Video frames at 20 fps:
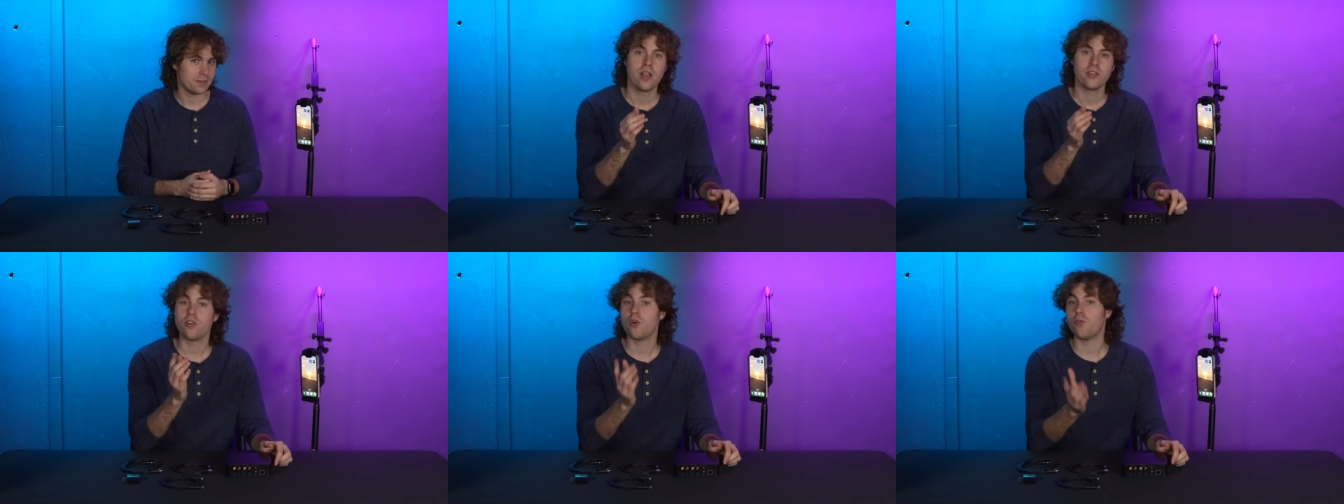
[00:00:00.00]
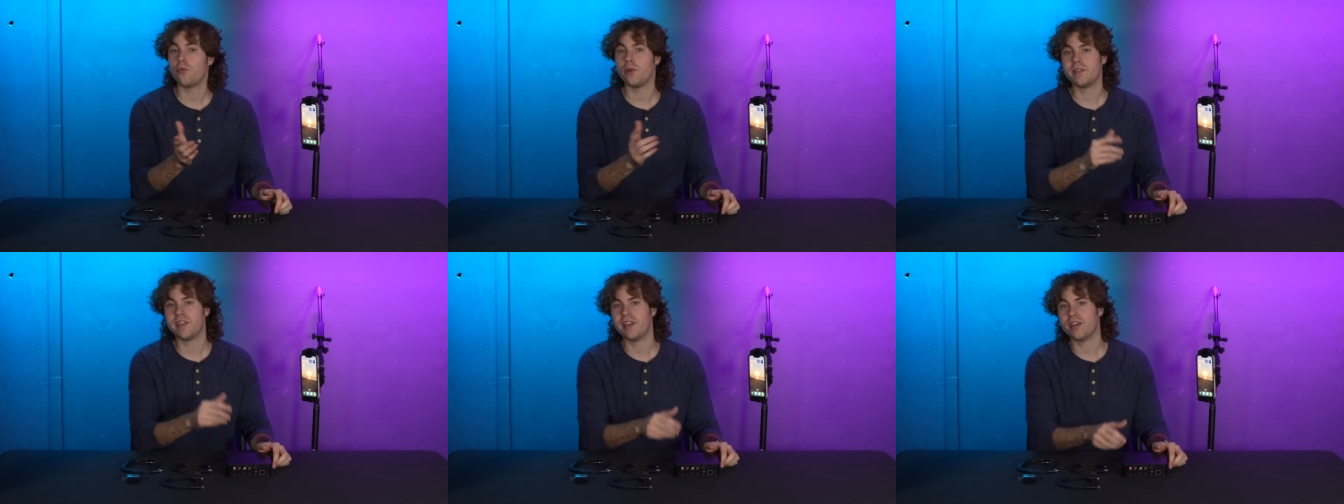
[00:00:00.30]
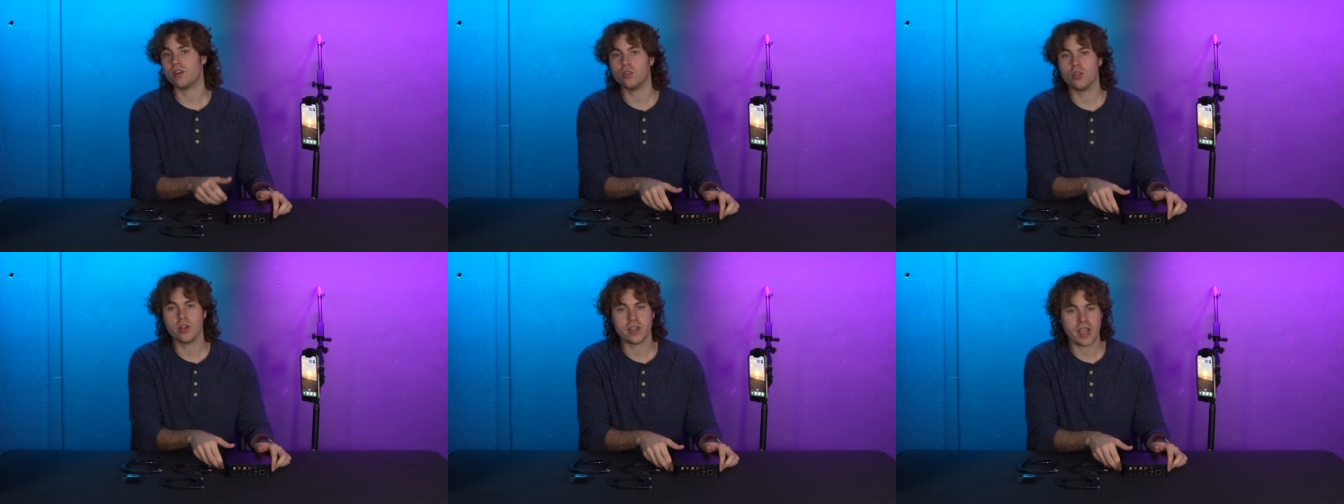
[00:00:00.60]
So if we
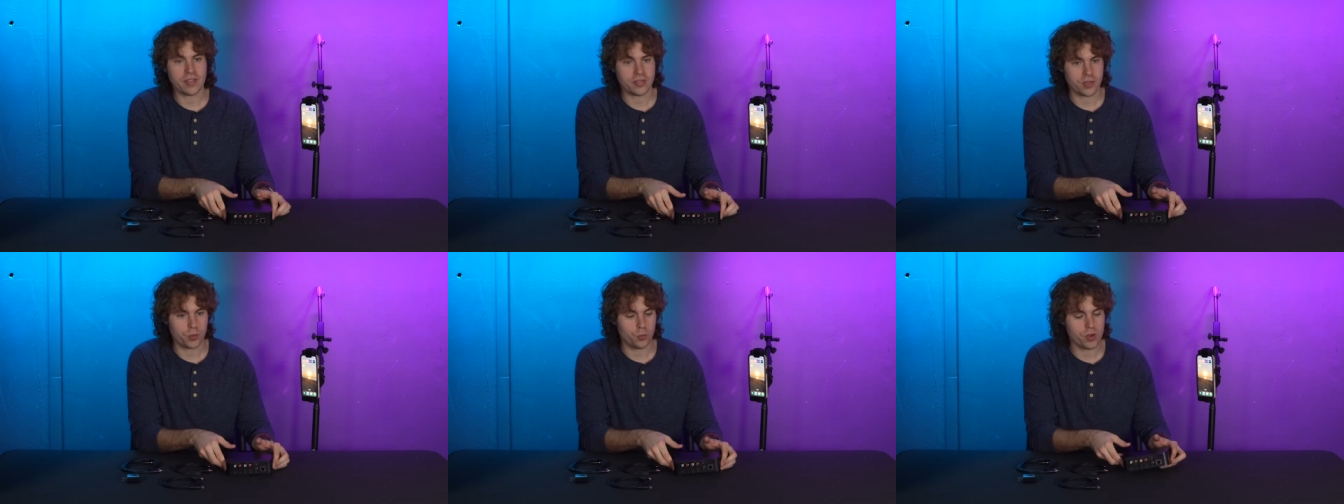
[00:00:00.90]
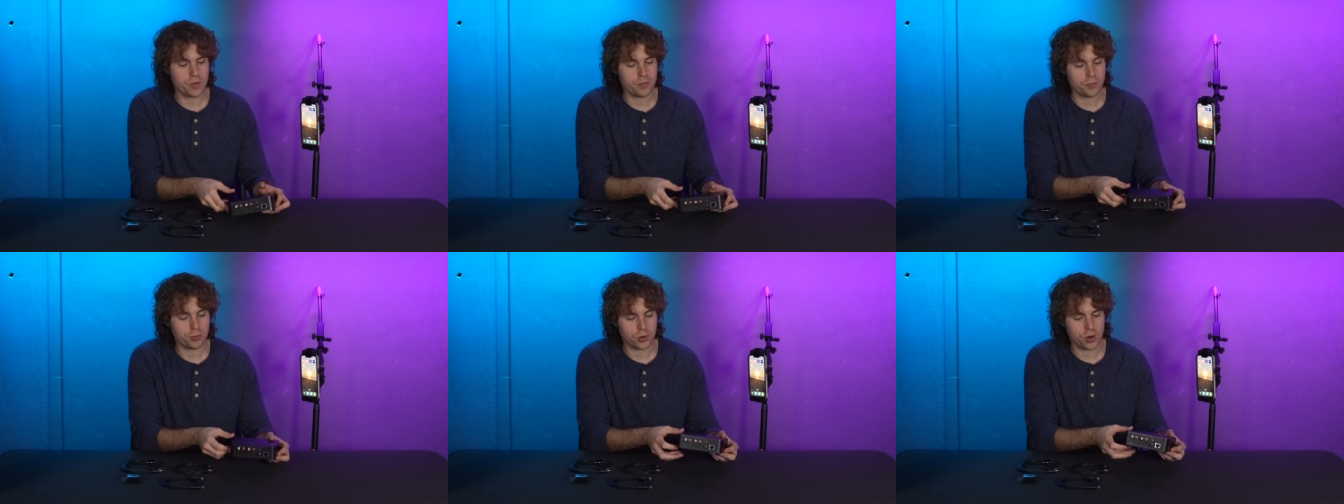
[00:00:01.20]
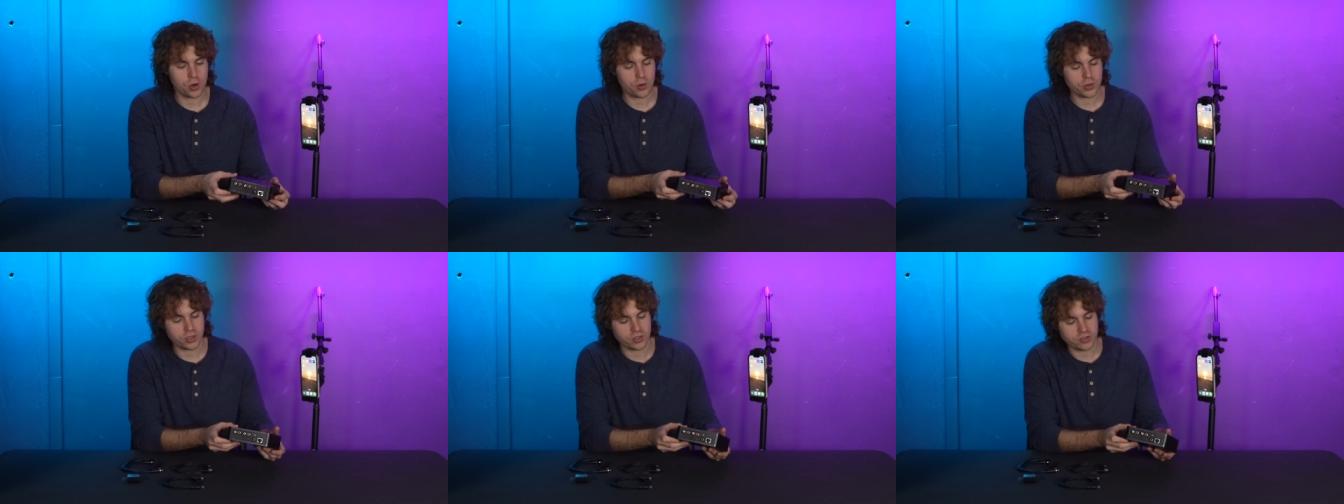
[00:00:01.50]
take a look at the WiiM
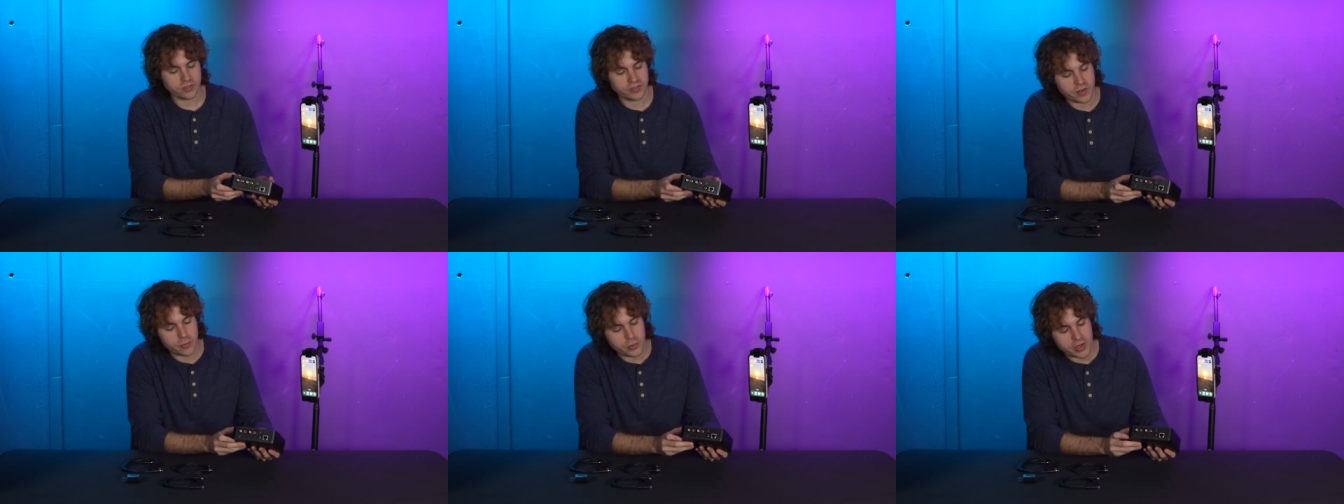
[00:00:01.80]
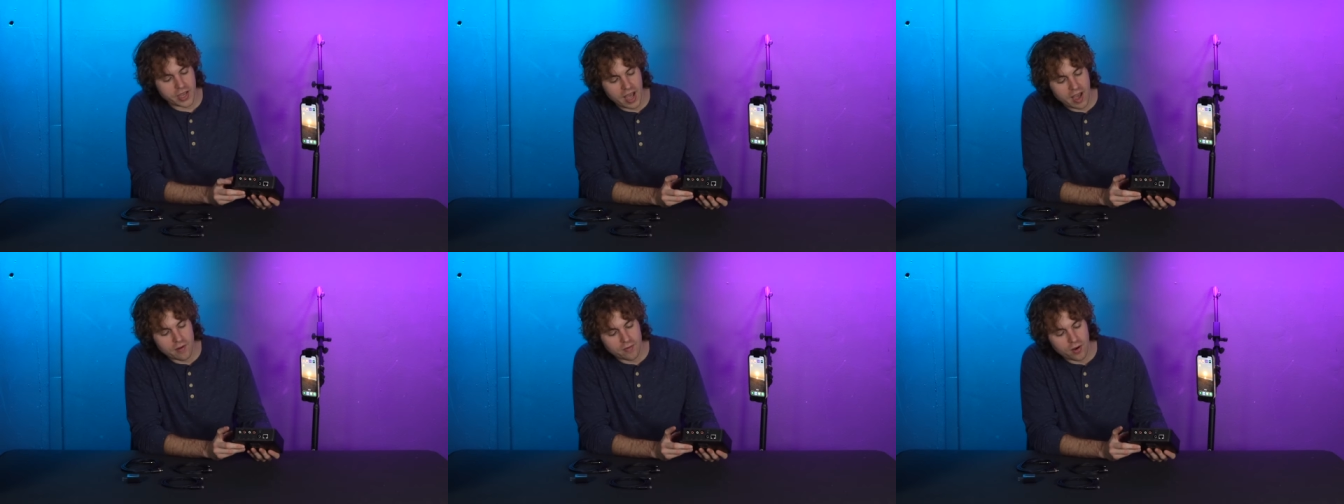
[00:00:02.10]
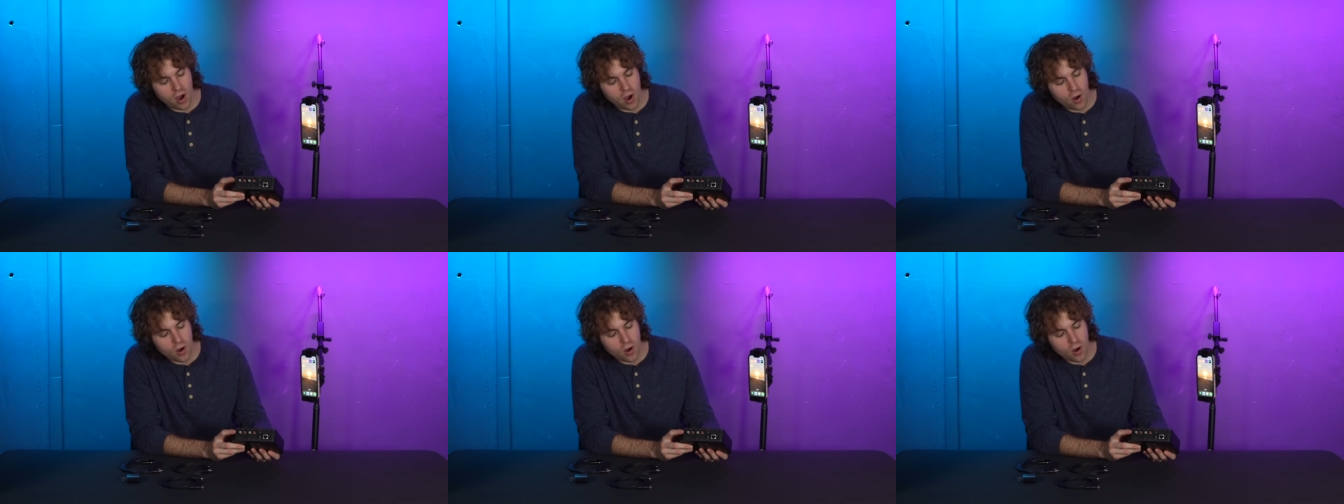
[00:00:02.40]
Pro, you'll see we have